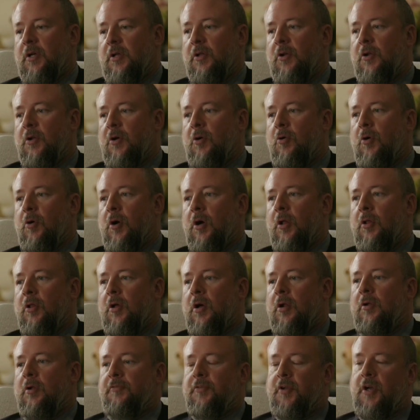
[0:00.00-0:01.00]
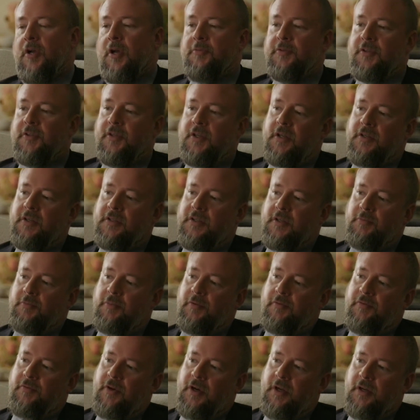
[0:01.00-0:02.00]
A lot of times it gets
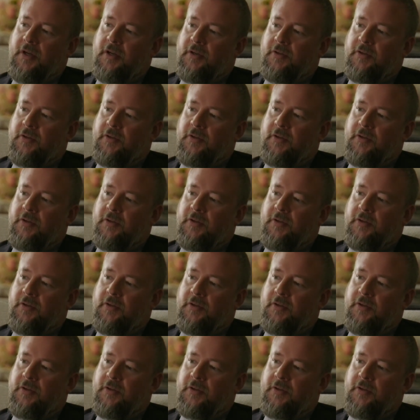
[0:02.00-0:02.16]
simplified